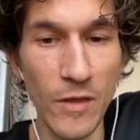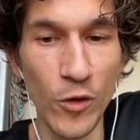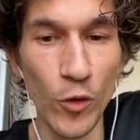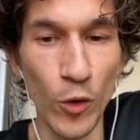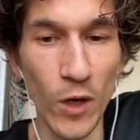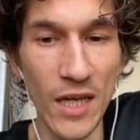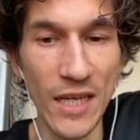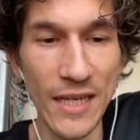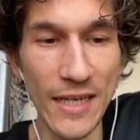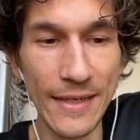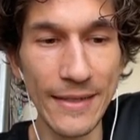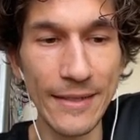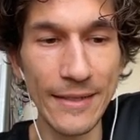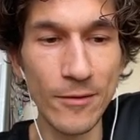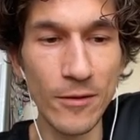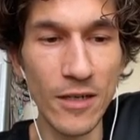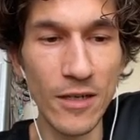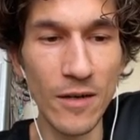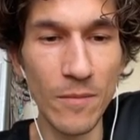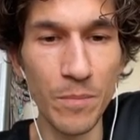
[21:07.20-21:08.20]
Do I need to
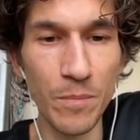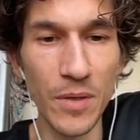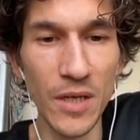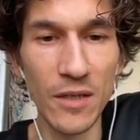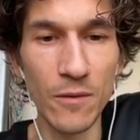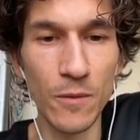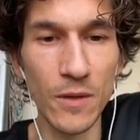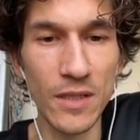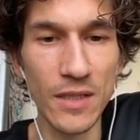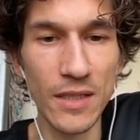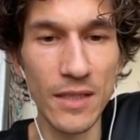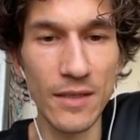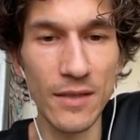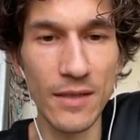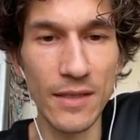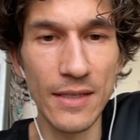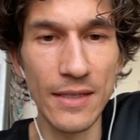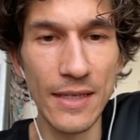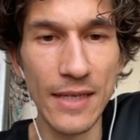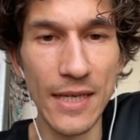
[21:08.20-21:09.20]
compete with
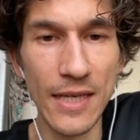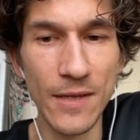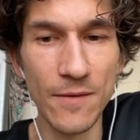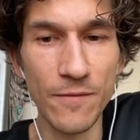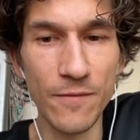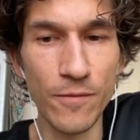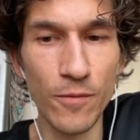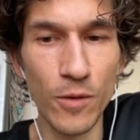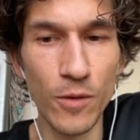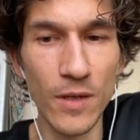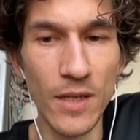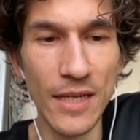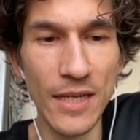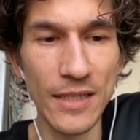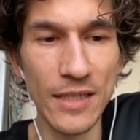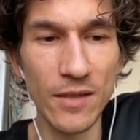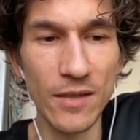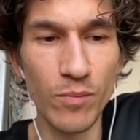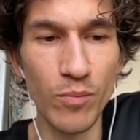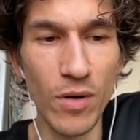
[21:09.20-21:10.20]
him for that
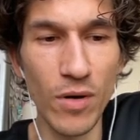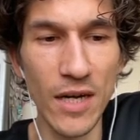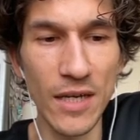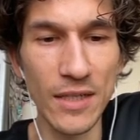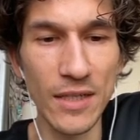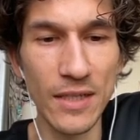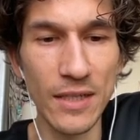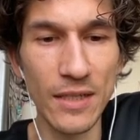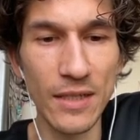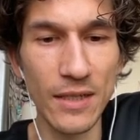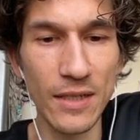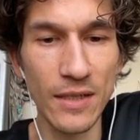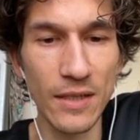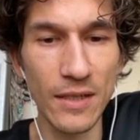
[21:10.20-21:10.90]
spot?